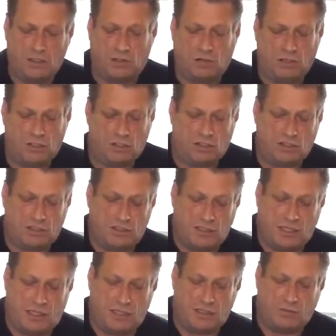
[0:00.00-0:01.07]
So let's just
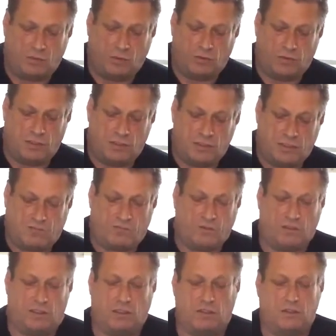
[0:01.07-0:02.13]
test with these
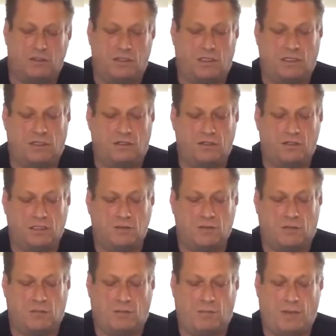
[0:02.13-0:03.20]
different colors here.
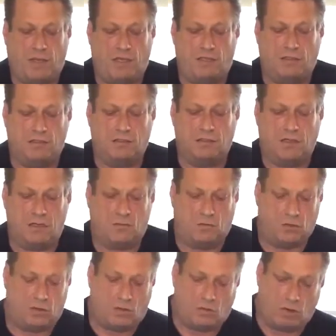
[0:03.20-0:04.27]
Seems like my paint does not
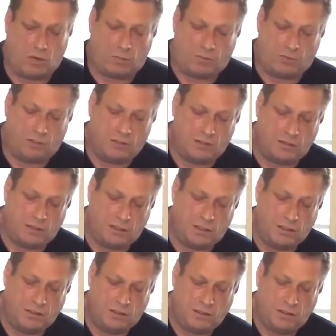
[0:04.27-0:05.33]
want to cooperate
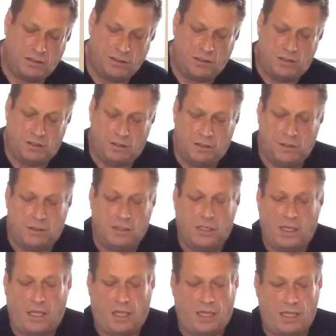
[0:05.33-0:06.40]
today
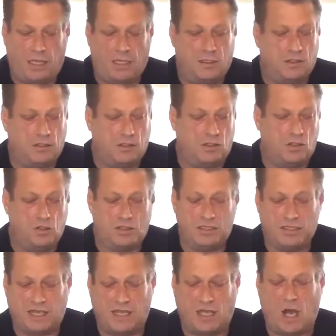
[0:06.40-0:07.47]
and you
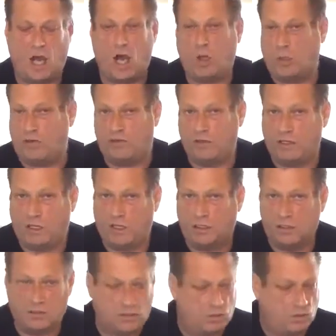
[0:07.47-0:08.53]
can take all different
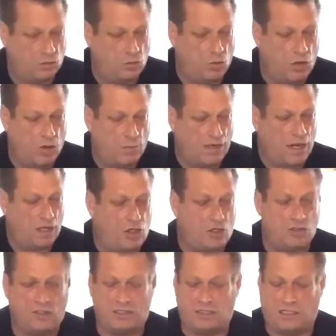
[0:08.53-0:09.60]
colors that you want
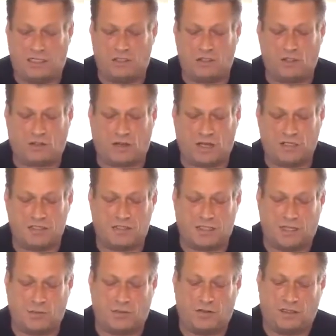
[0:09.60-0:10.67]
usually tend to try to
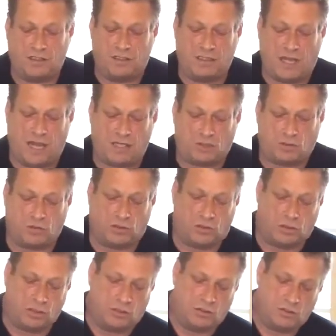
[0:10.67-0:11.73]
stay with these natural
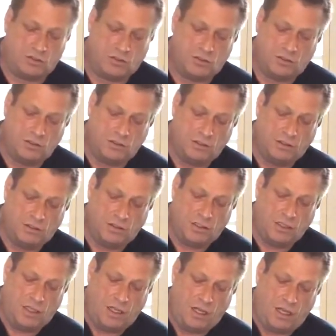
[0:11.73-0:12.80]
colors
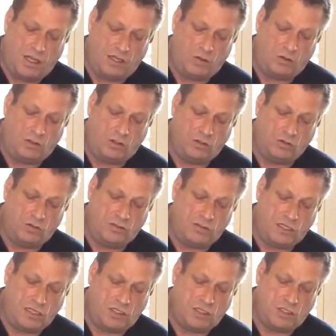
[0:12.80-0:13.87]
and it, you'll
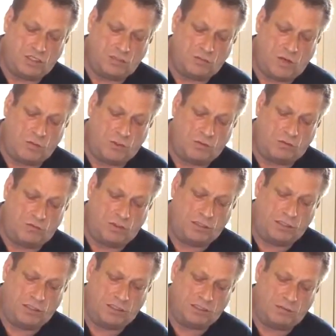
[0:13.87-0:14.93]
see in just a moment it
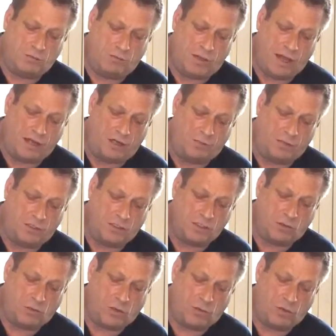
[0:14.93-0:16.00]
really doesn't matter
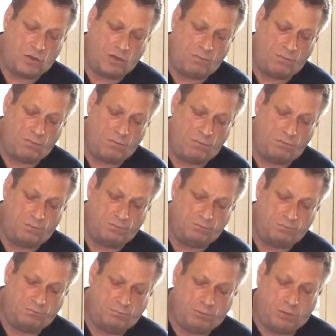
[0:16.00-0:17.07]
because the way we're going to
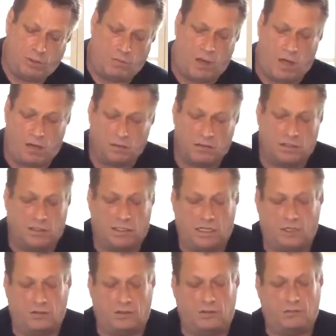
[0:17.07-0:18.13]
put them all
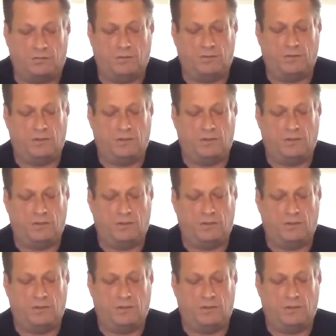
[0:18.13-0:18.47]
together